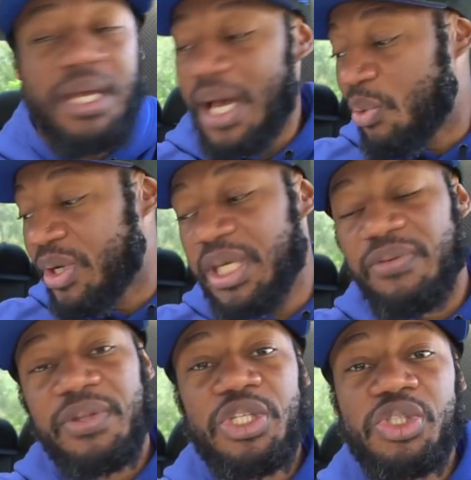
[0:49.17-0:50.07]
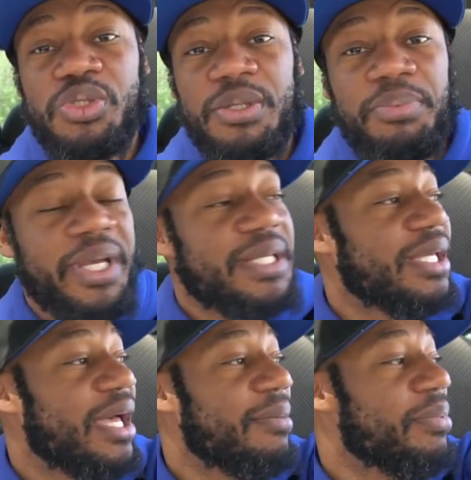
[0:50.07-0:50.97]
I want to give these shoes some playing
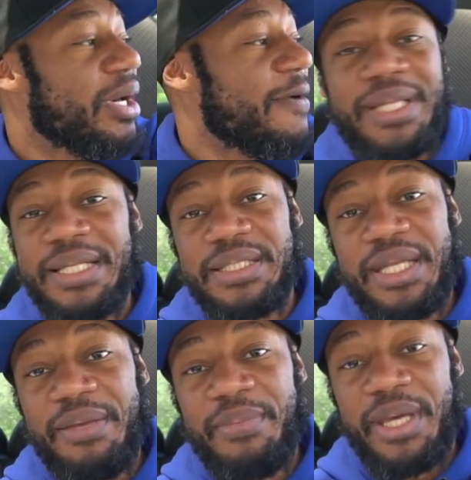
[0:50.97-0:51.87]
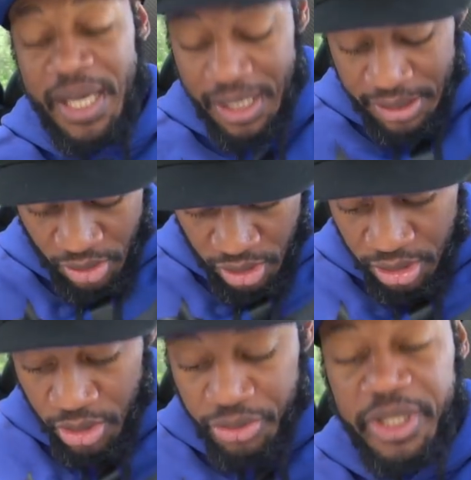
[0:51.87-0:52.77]
time, but not today, man. I had to throw on
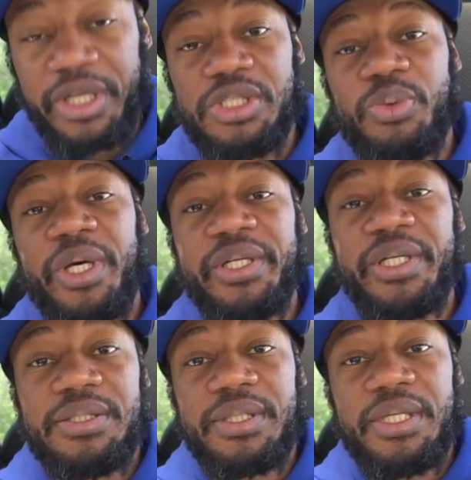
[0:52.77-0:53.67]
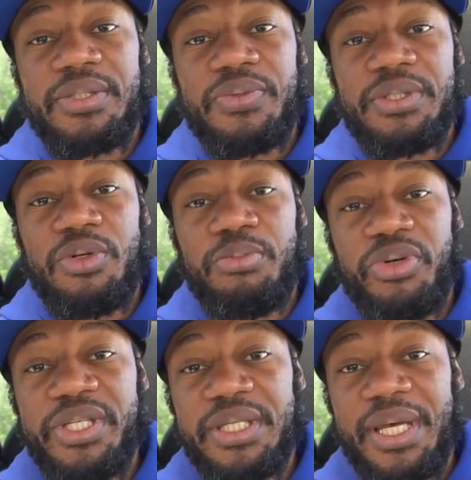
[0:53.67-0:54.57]
a little thicker sweater just because it was a little
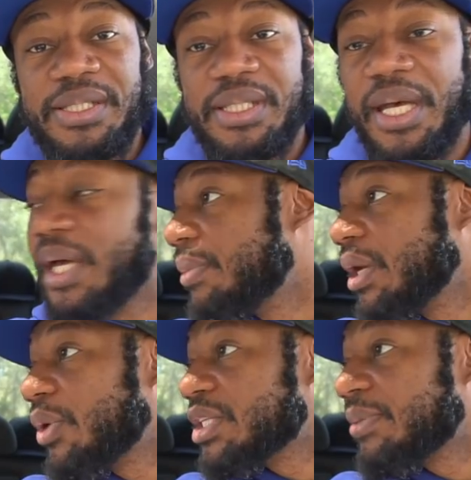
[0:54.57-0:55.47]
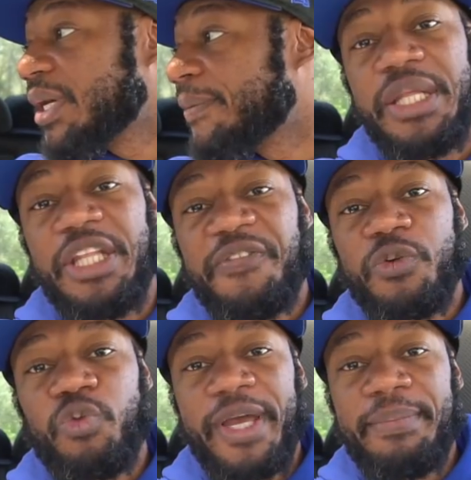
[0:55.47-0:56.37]
breezy outside outside. But anyways, man, enough
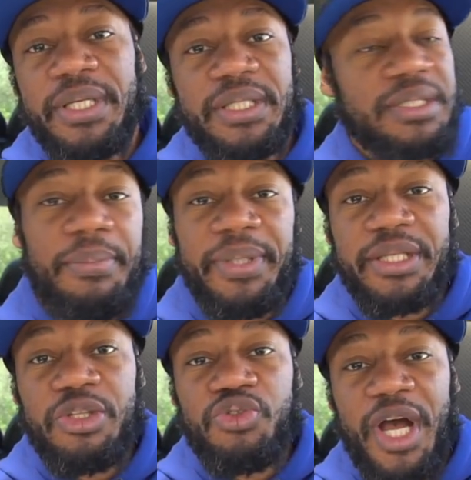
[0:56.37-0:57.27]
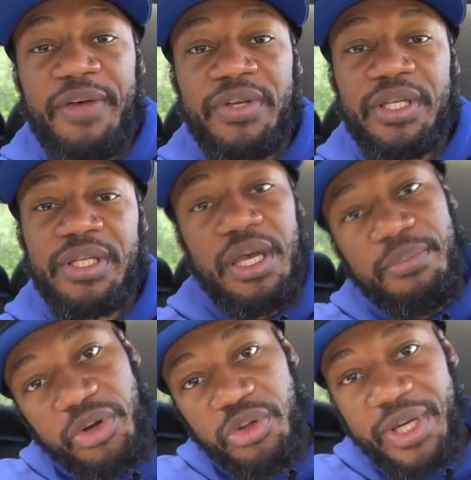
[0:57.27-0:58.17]
of the rambling. Let me get the driving
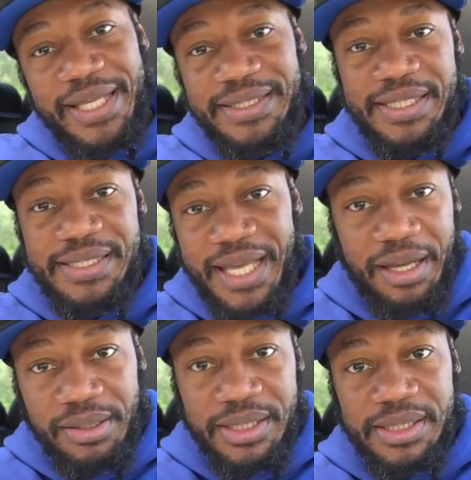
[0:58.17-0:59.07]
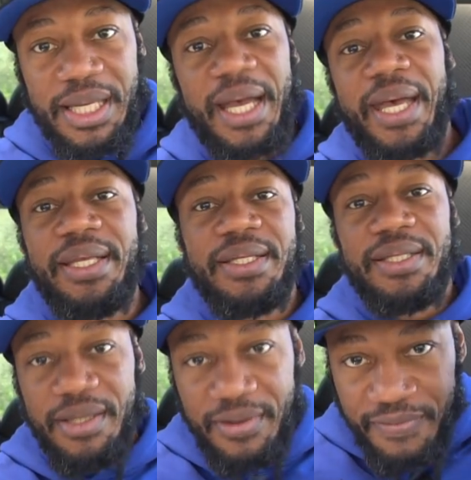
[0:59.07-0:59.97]
and bring you guys these outlets. All right?
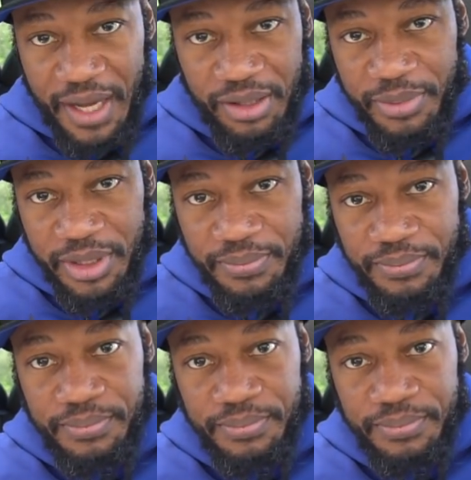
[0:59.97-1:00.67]
Follow me.